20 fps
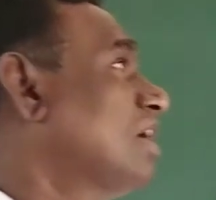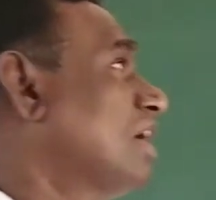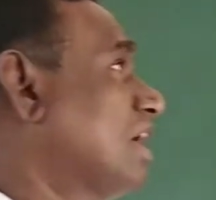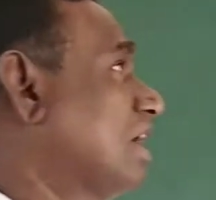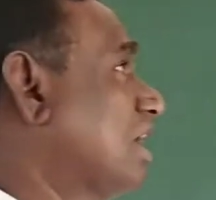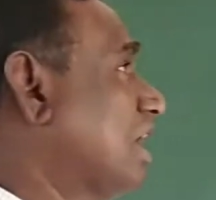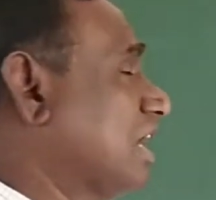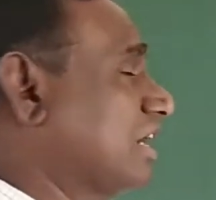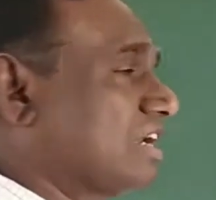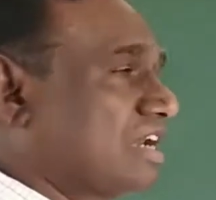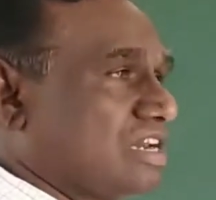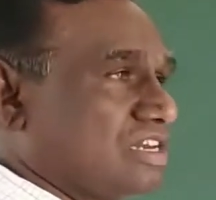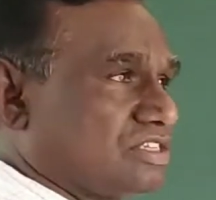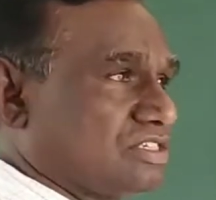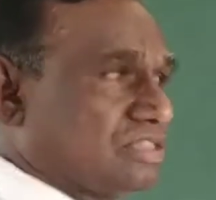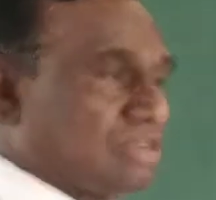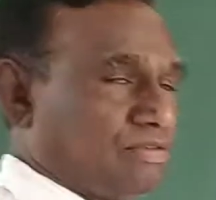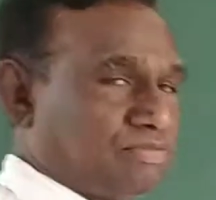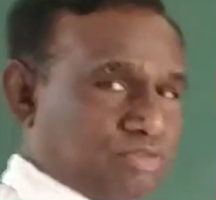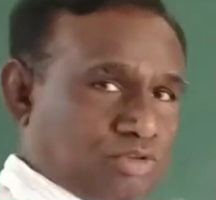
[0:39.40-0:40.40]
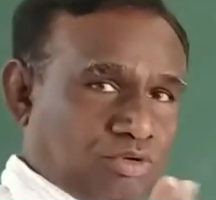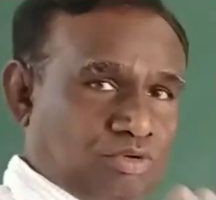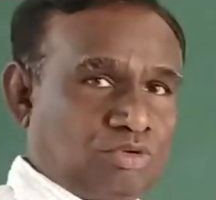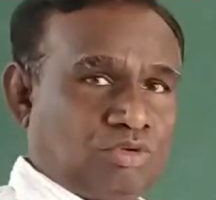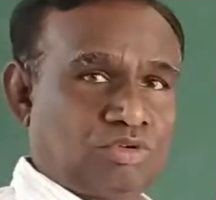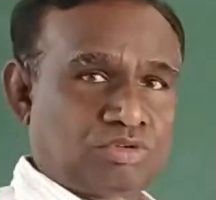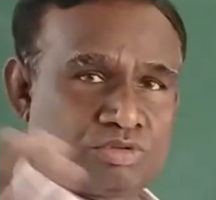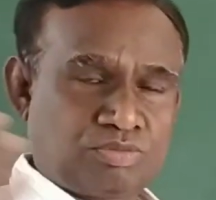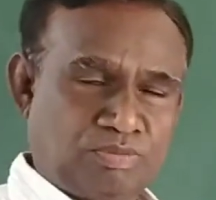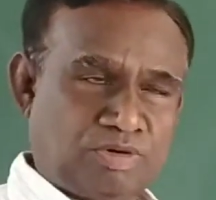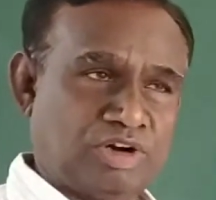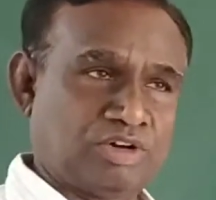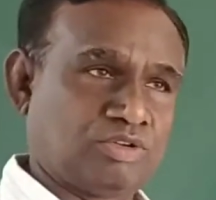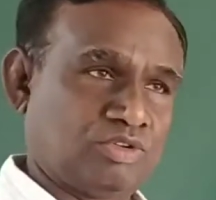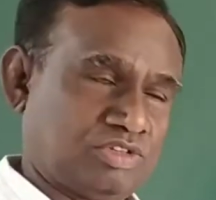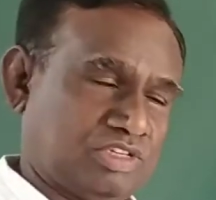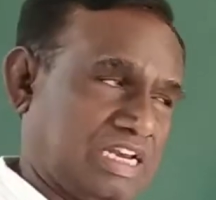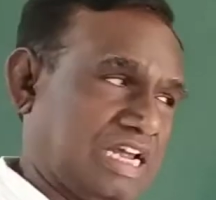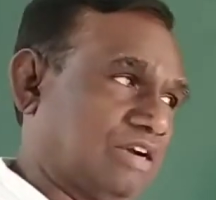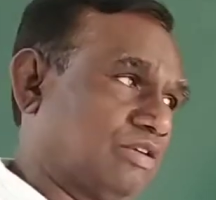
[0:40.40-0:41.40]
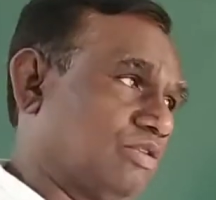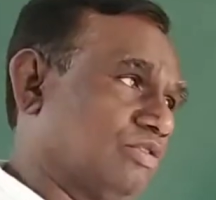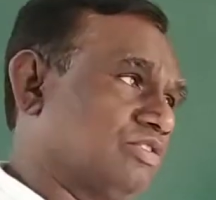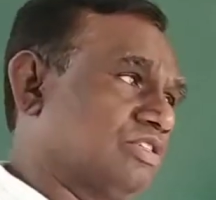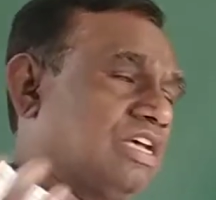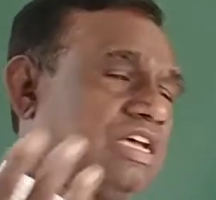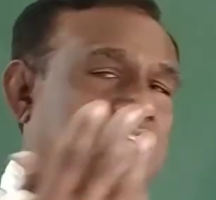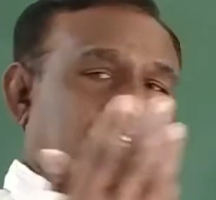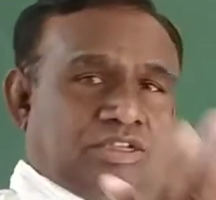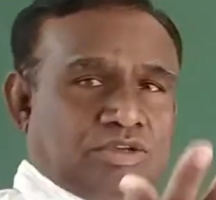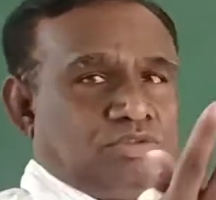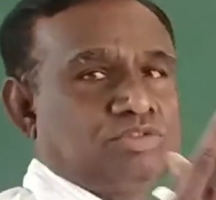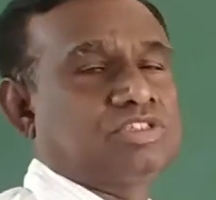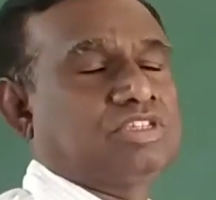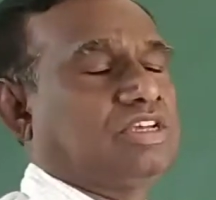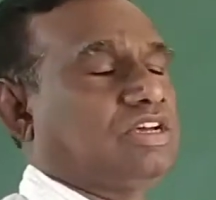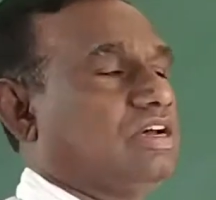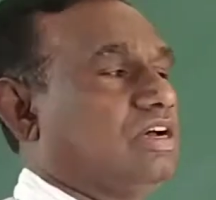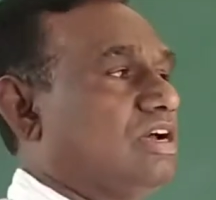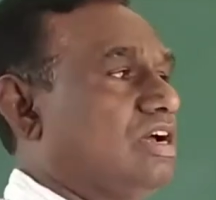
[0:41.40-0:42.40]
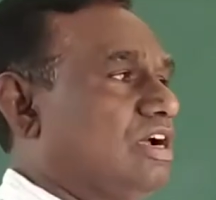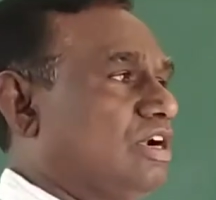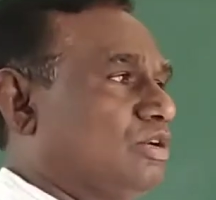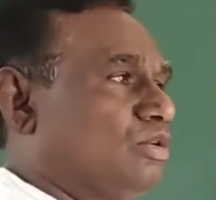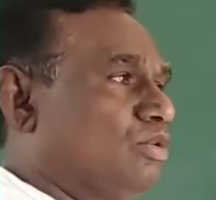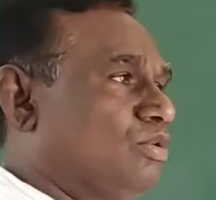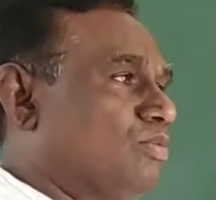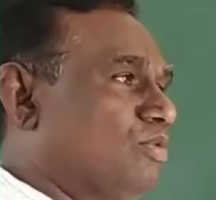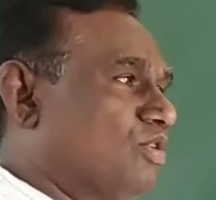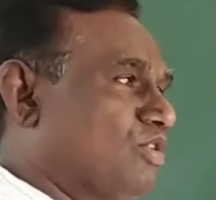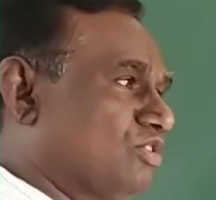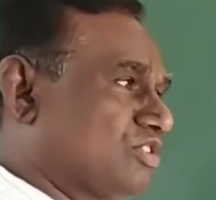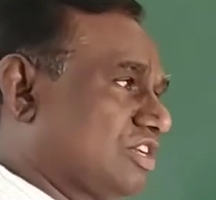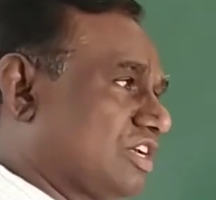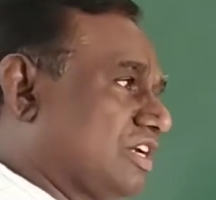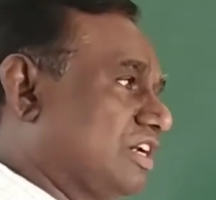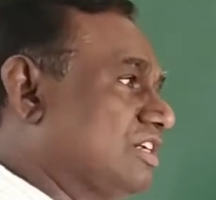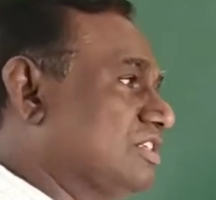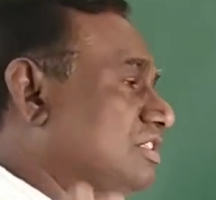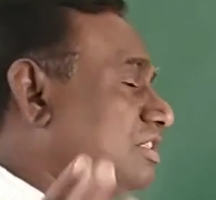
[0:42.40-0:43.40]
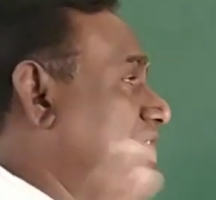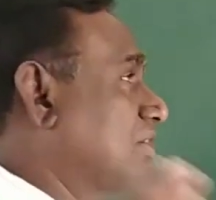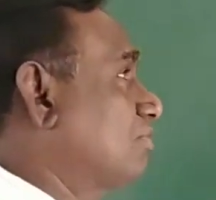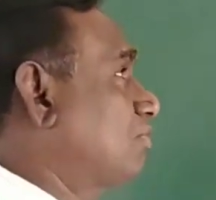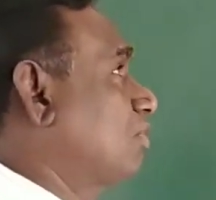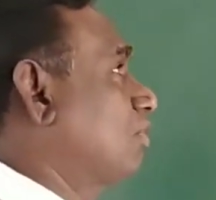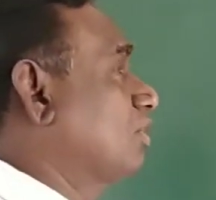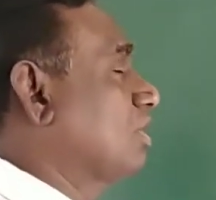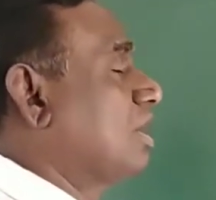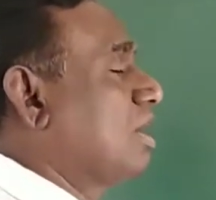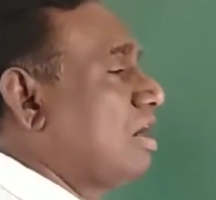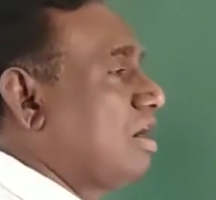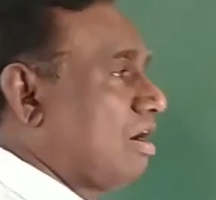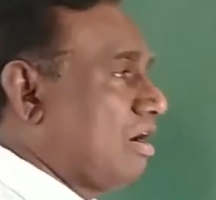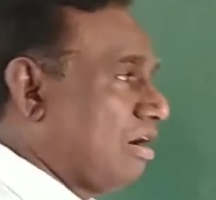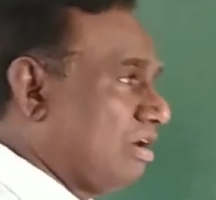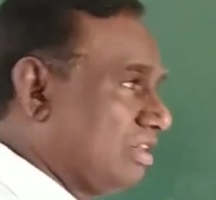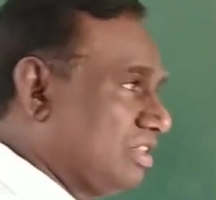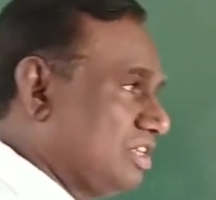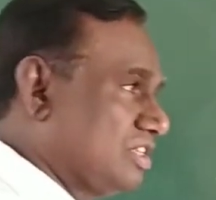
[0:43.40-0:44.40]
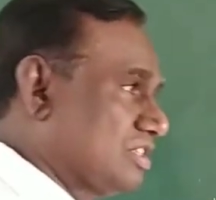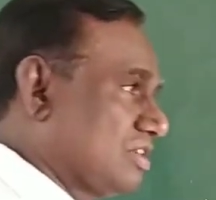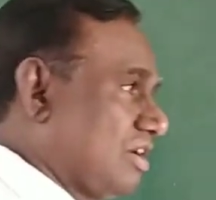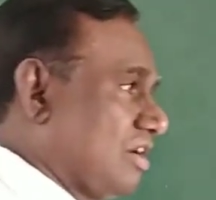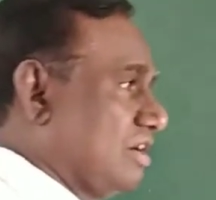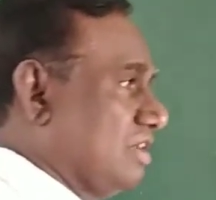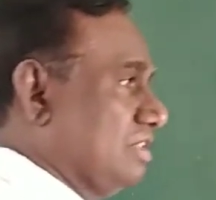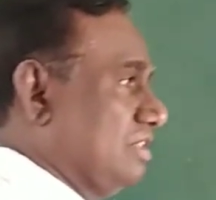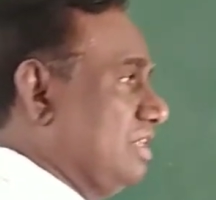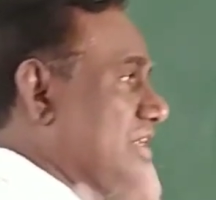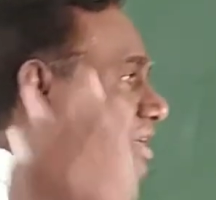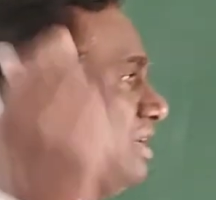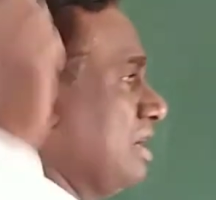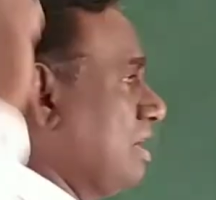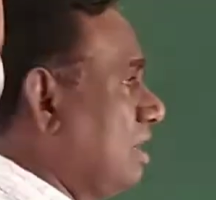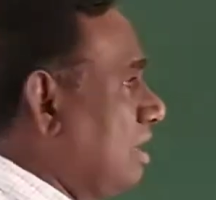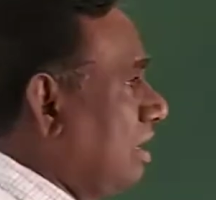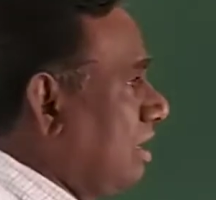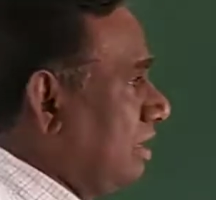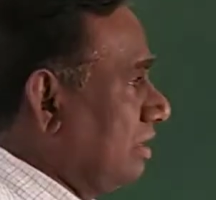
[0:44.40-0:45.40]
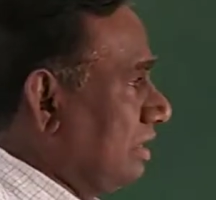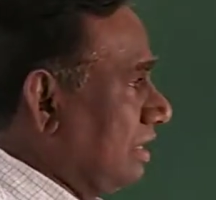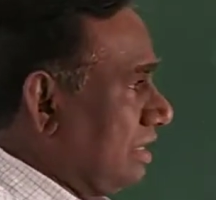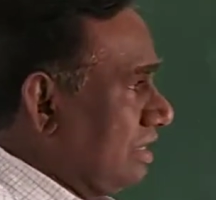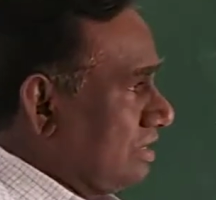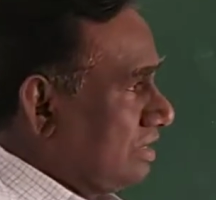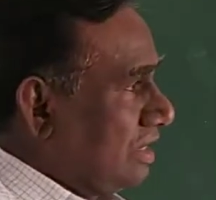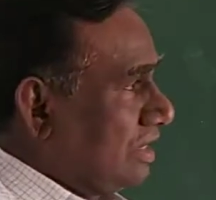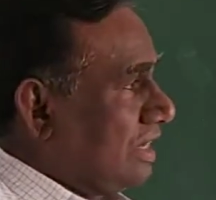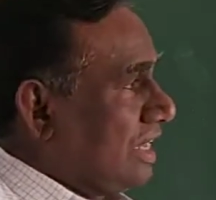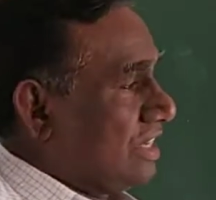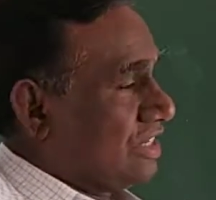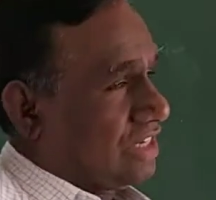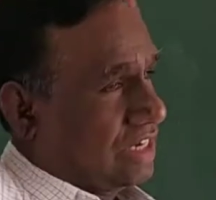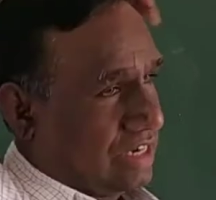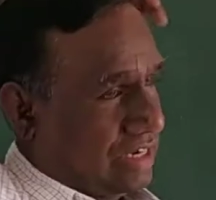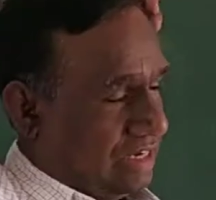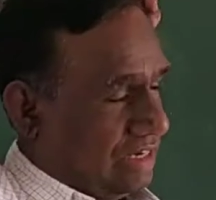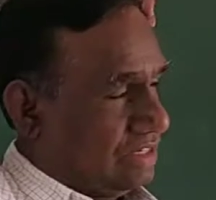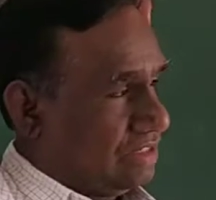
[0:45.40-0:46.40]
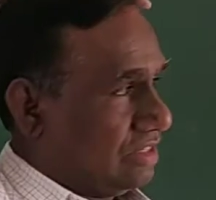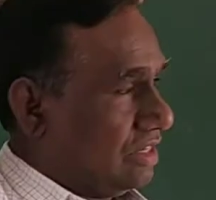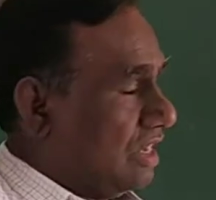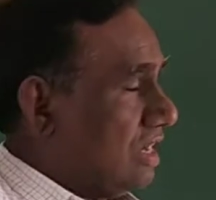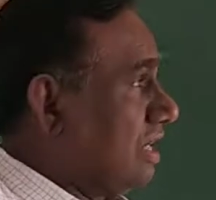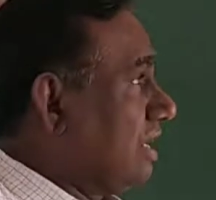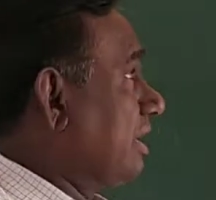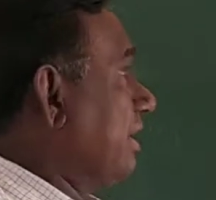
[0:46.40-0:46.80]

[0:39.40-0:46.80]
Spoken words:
Hydrolysis of sucrose, maltose, lactose gives 2 monosaccharides. Therefore, all these are the that is the disaccharides.